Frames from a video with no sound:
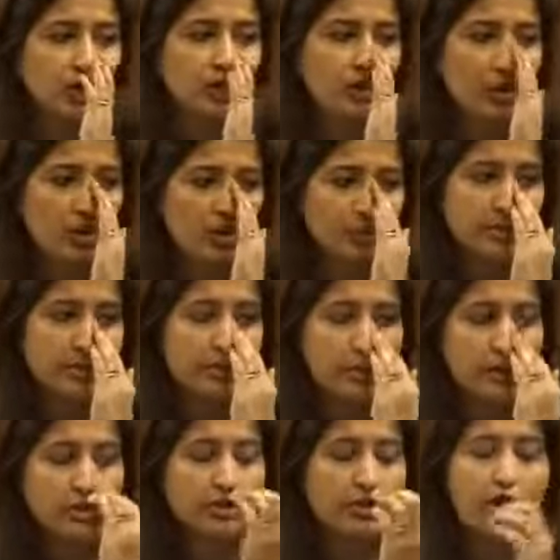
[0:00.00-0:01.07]
and
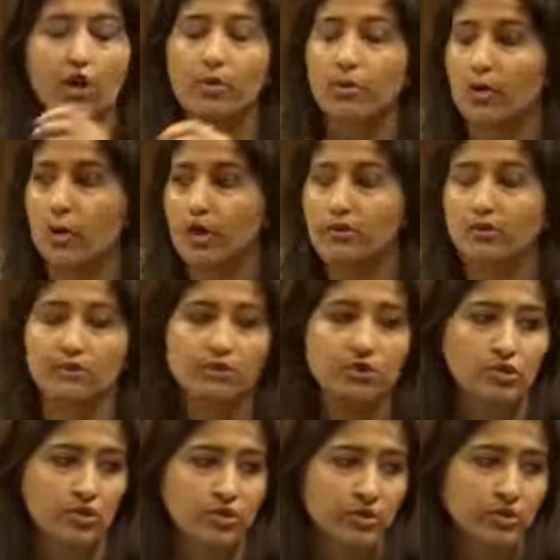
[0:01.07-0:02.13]
compensation are part of a
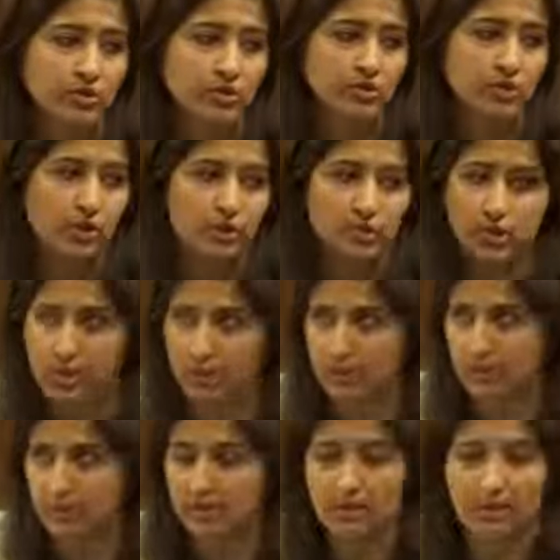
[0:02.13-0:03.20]
durable
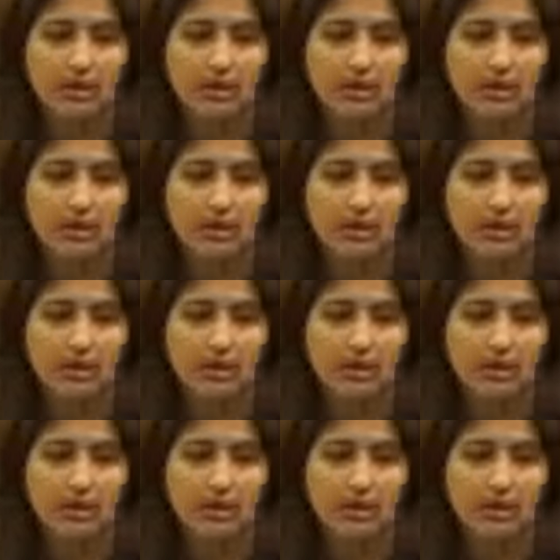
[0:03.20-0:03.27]
solution.